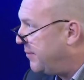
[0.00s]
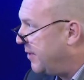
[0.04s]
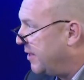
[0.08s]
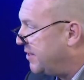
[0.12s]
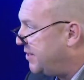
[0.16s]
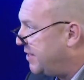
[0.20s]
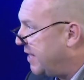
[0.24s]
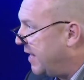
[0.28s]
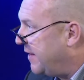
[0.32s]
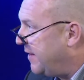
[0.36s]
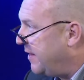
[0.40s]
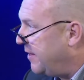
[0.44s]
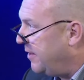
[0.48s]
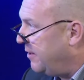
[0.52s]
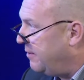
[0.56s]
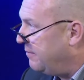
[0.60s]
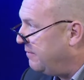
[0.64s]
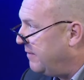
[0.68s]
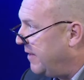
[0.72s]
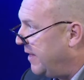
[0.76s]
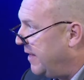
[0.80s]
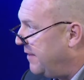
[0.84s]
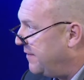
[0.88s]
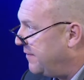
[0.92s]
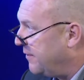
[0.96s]
project that you
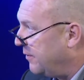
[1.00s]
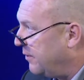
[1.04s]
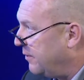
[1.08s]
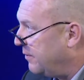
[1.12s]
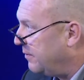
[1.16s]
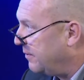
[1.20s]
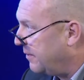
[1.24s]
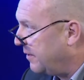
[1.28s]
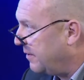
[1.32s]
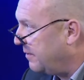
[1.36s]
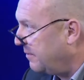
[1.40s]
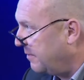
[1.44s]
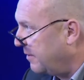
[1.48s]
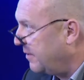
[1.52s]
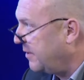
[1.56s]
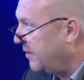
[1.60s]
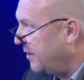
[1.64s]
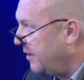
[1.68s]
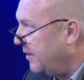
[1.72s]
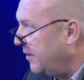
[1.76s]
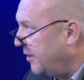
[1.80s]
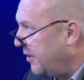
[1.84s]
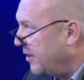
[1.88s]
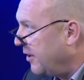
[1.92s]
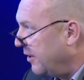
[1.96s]
really thought
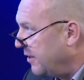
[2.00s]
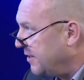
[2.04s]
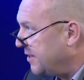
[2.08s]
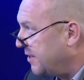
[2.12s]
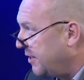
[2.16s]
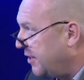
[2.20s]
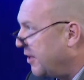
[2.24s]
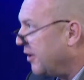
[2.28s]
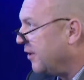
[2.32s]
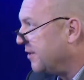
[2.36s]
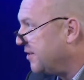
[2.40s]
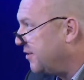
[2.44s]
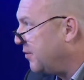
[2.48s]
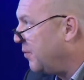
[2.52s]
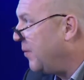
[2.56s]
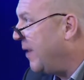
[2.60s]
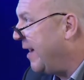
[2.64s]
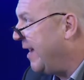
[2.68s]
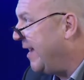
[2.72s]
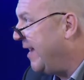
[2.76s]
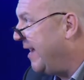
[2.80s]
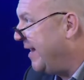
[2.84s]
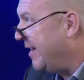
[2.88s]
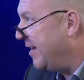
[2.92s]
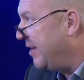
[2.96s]
got
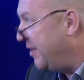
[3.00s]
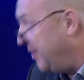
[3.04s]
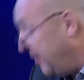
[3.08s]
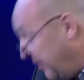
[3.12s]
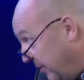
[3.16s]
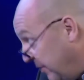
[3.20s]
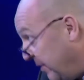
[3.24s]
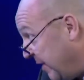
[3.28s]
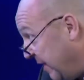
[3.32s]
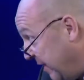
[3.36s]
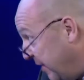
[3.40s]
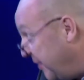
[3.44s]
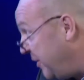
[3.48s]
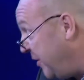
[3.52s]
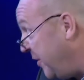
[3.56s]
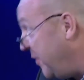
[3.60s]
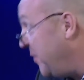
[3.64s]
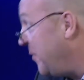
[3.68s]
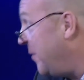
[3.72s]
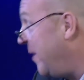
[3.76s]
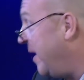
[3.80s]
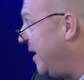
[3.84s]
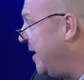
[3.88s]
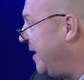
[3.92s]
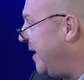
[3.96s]
away in a
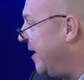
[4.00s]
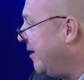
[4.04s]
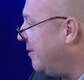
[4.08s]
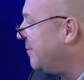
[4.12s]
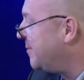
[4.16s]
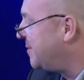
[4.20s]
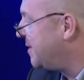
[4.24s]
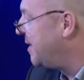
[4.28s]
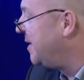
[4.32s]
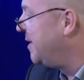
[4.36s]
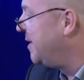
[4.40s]
new way and helped